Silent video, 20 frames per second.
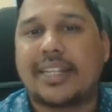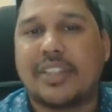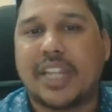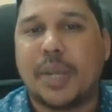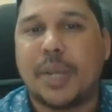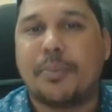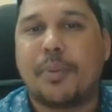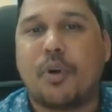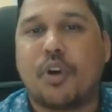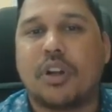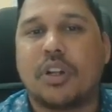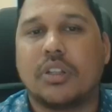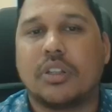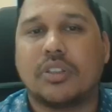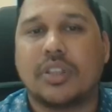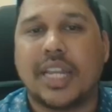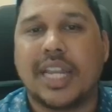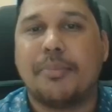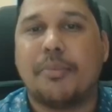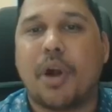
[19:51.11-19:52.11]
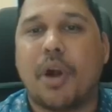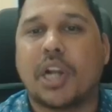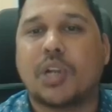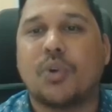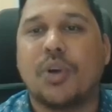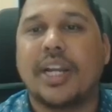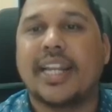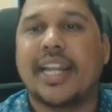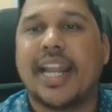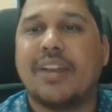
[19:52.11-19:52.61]
3 mod
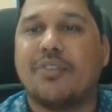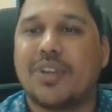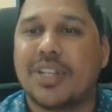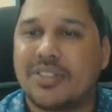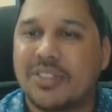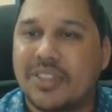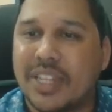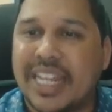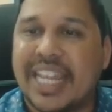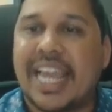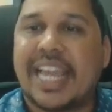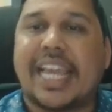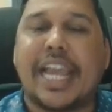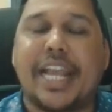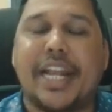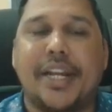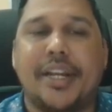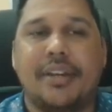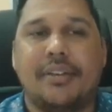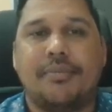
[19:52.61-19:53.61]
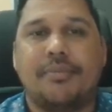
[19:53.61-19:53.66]
29 was 3 again.